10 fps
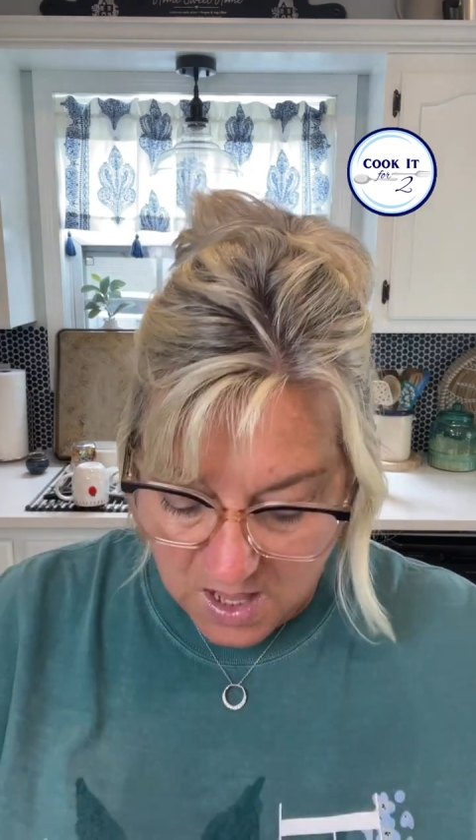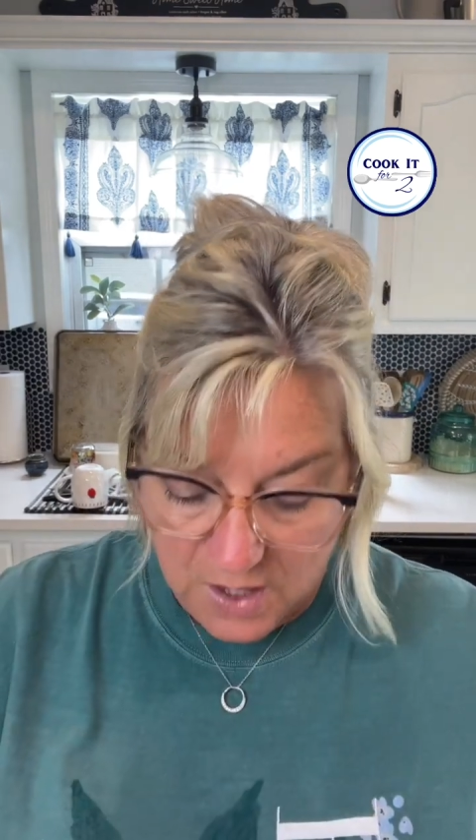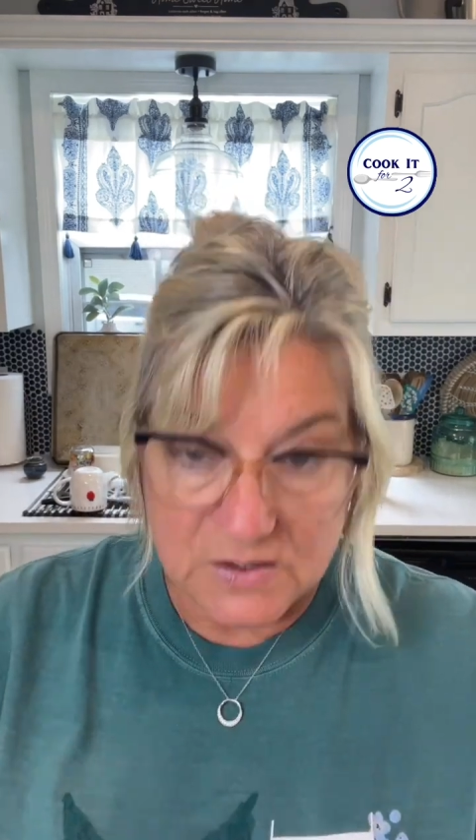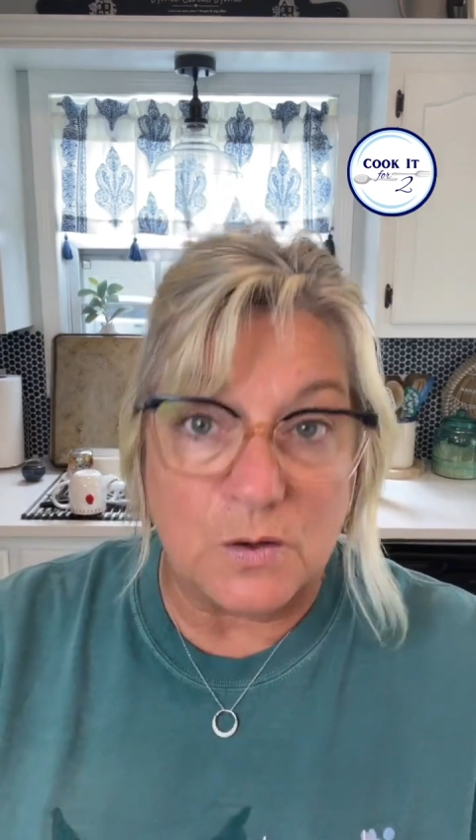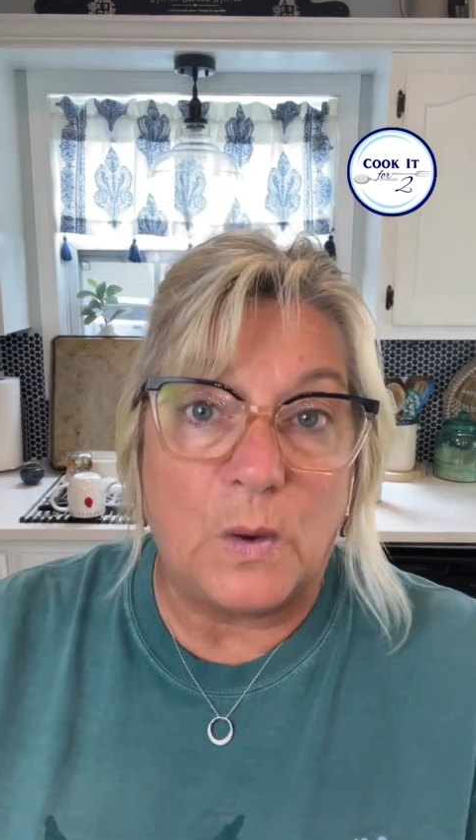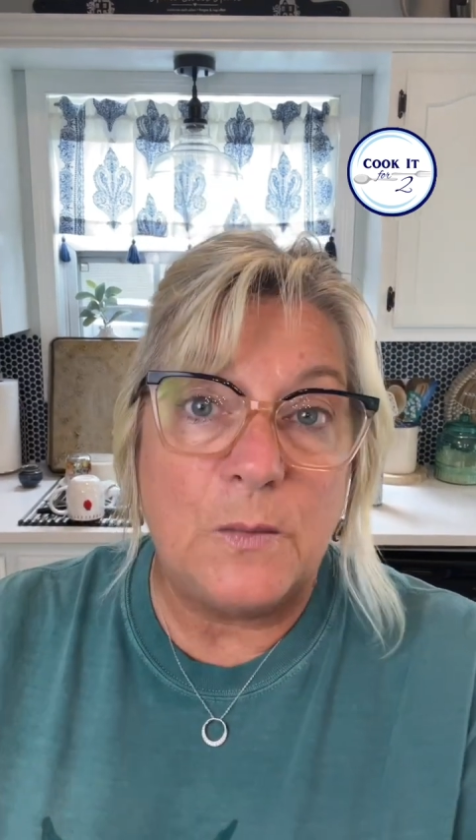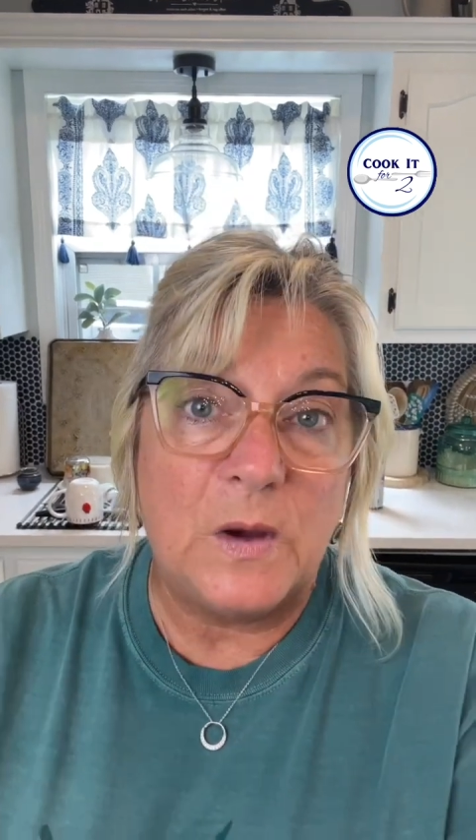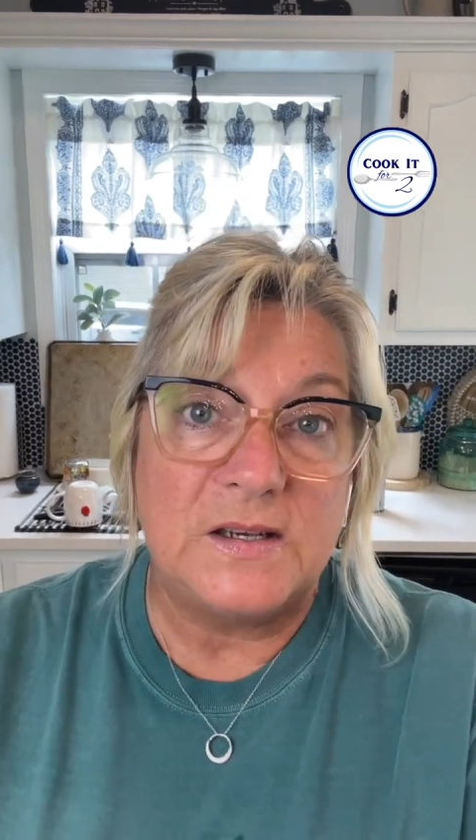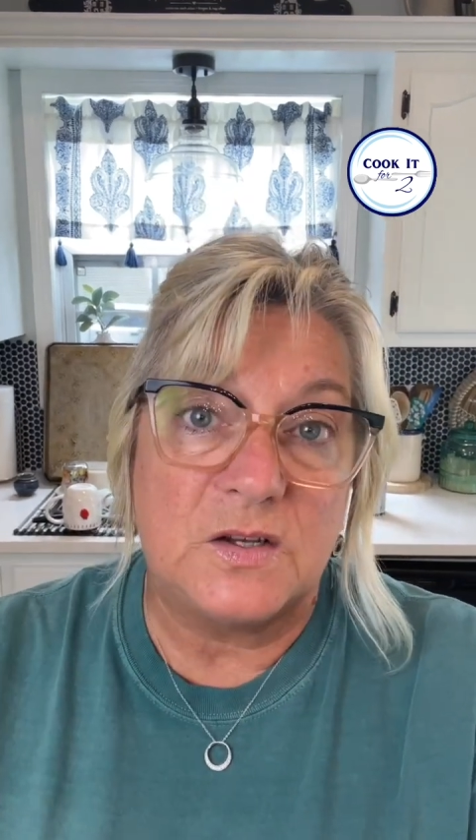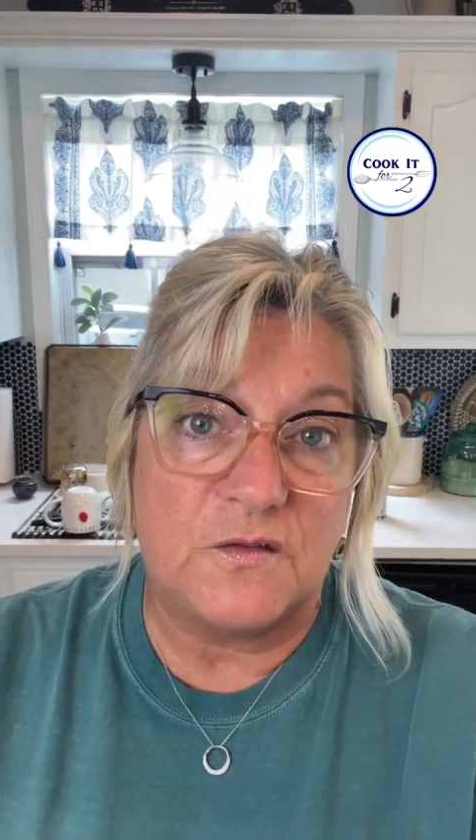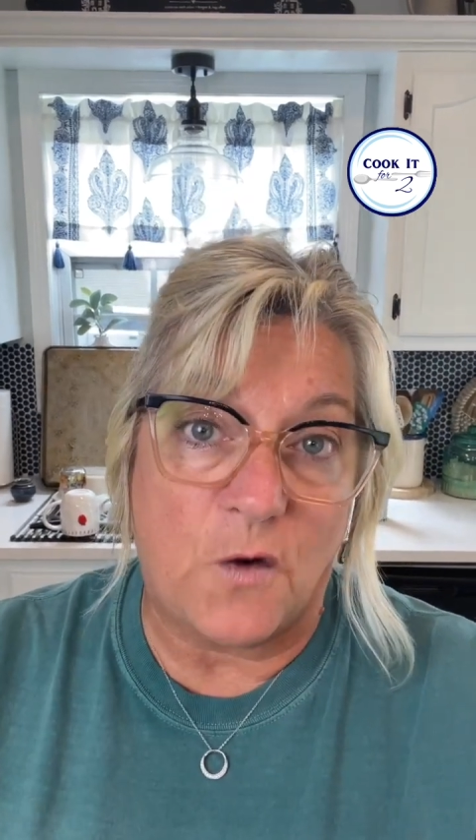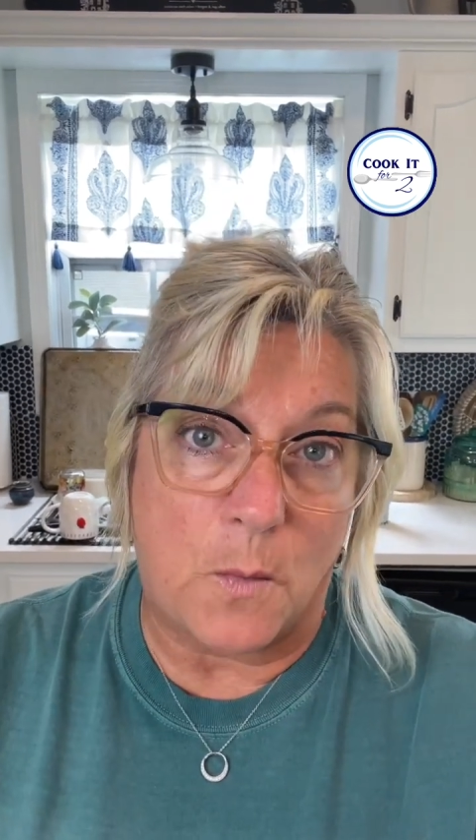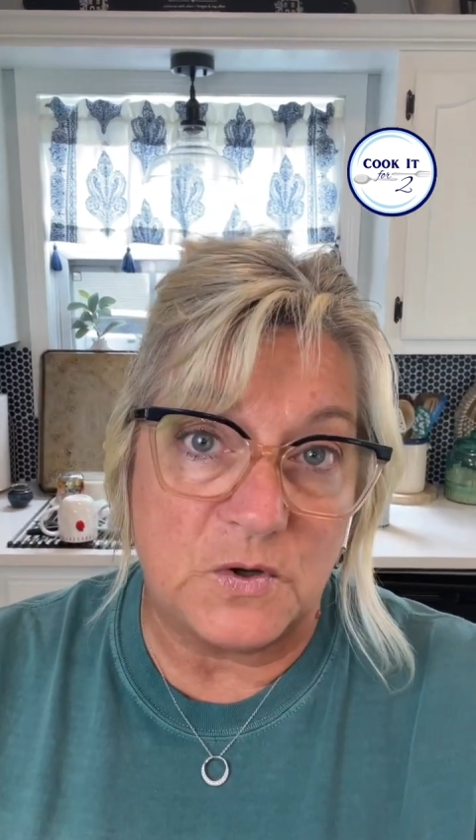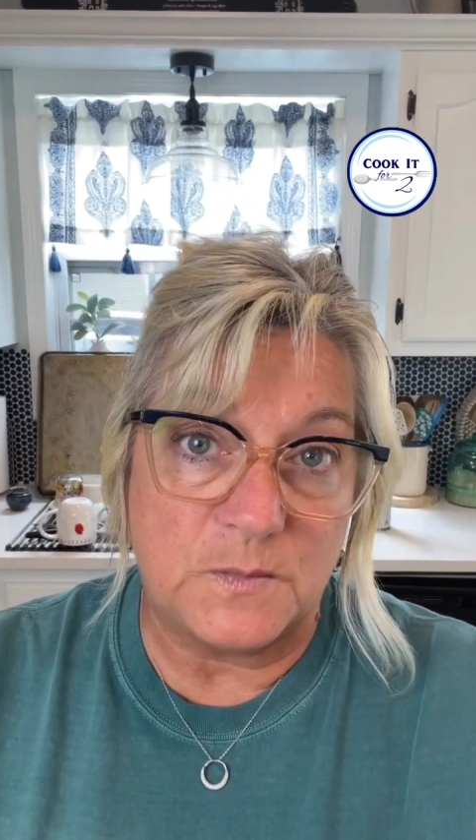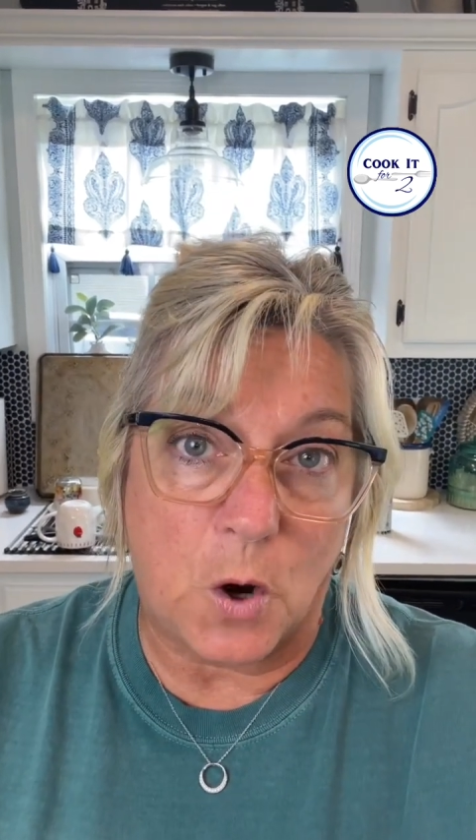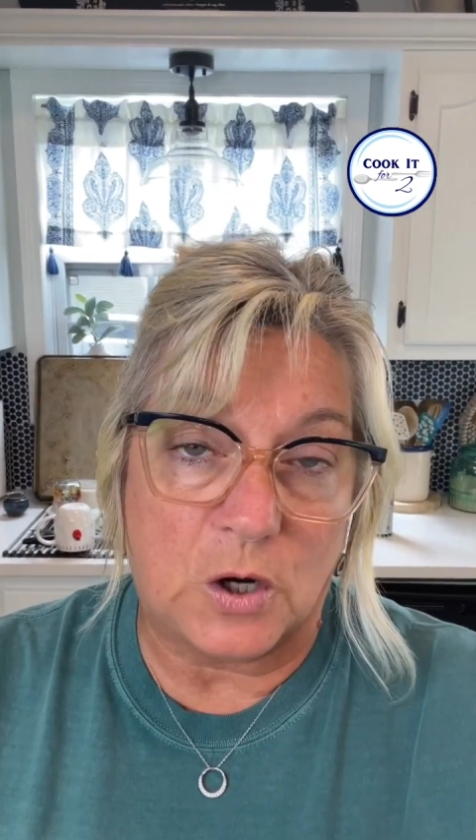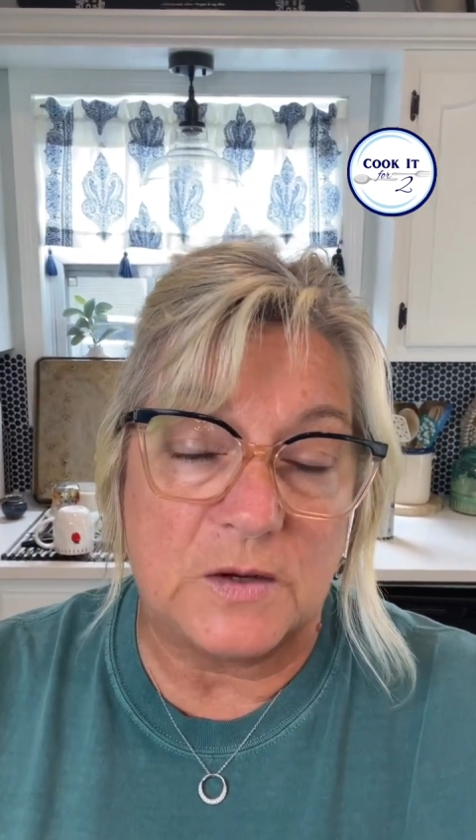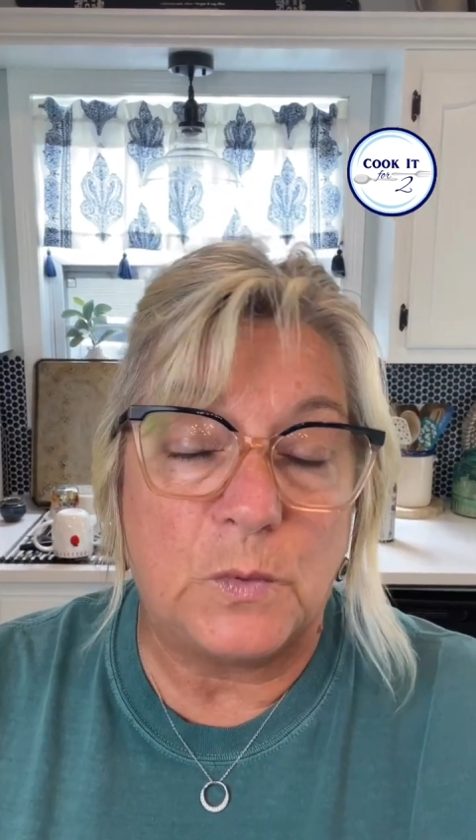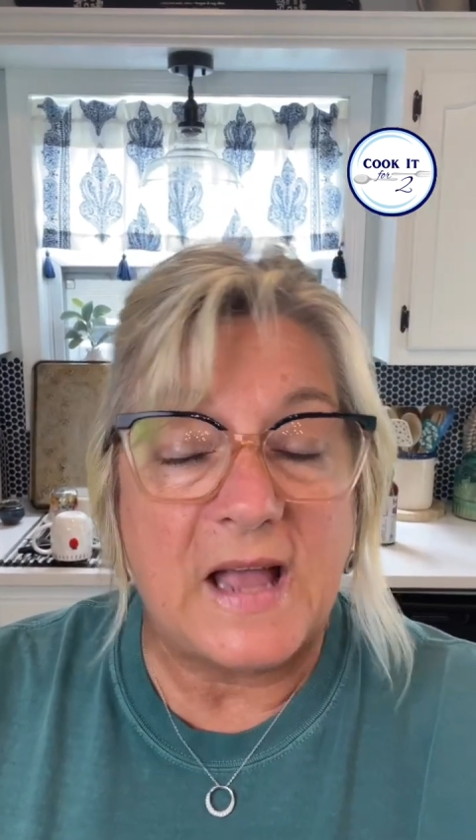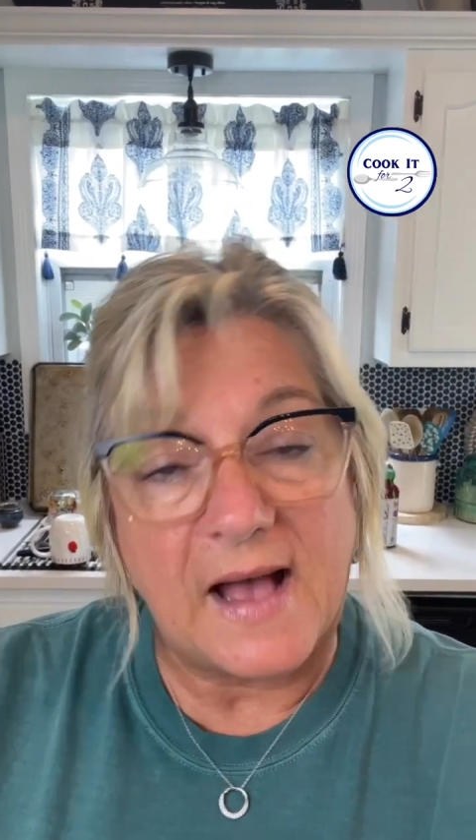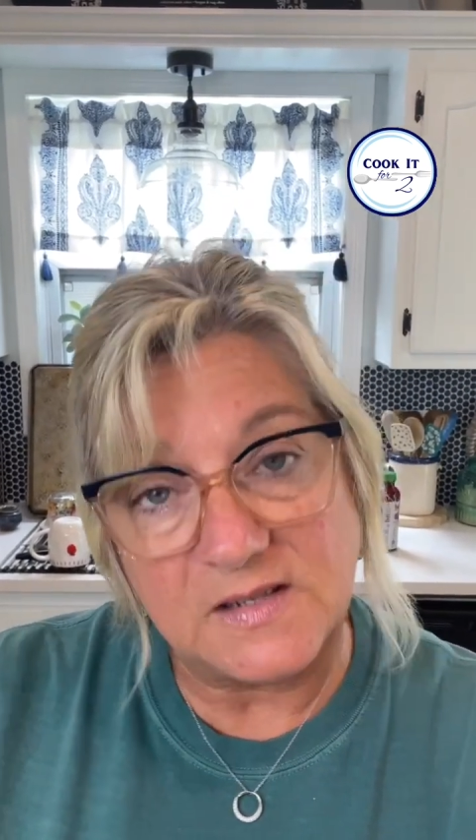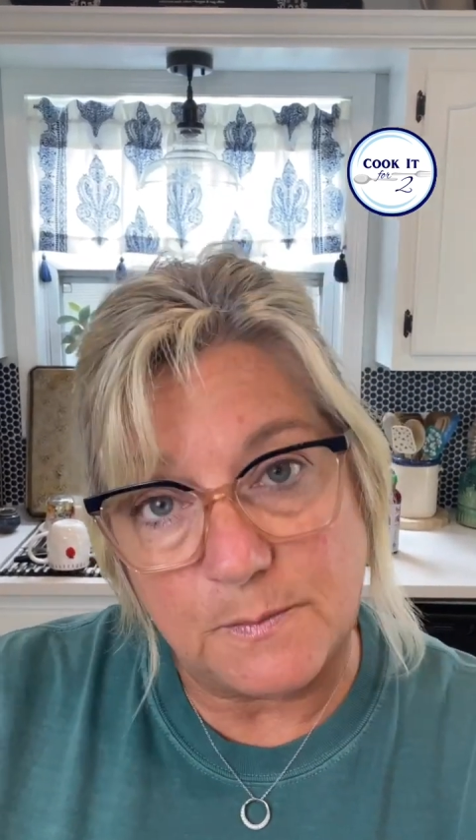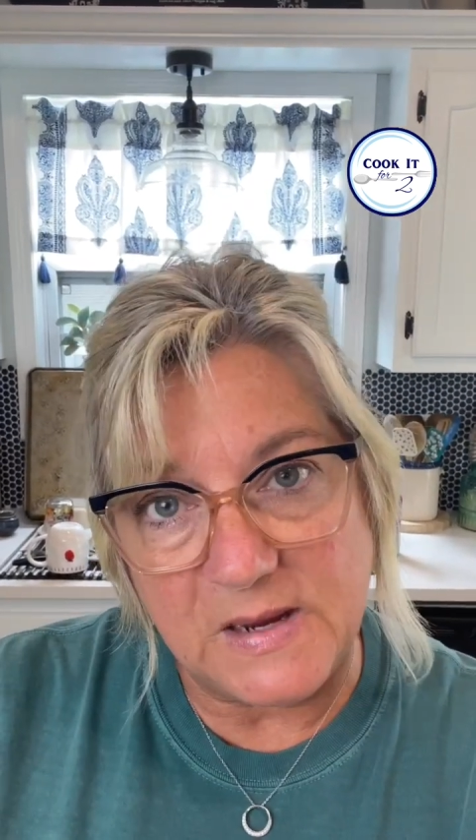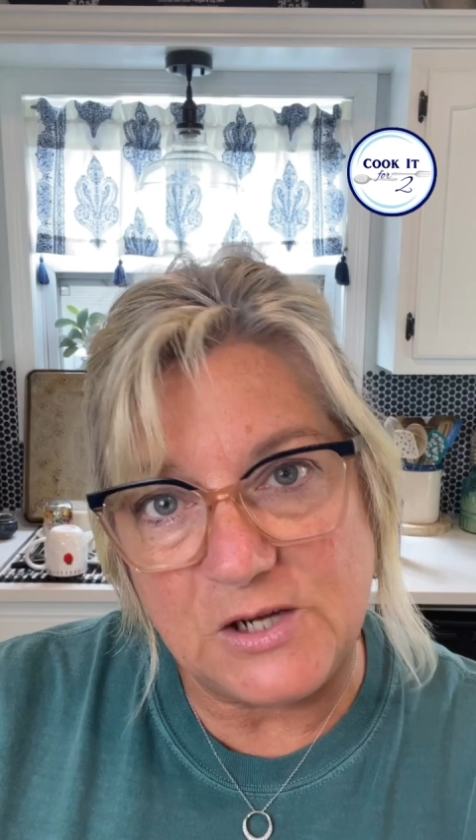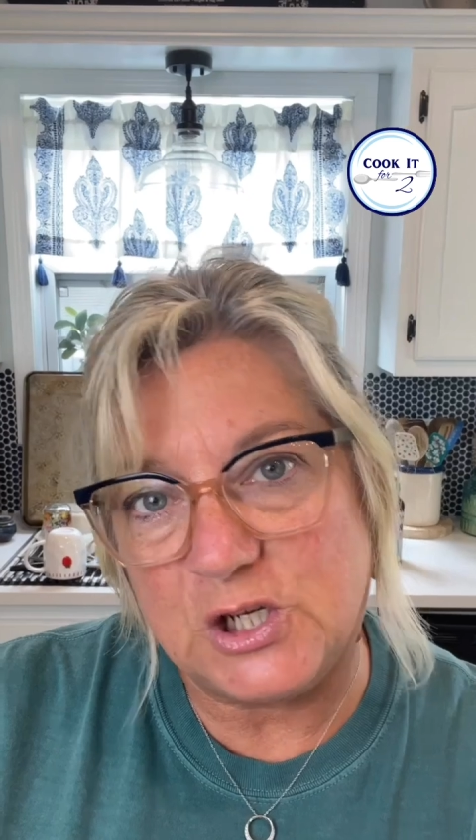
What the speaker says: So we went to the farmer's market, we got some beets.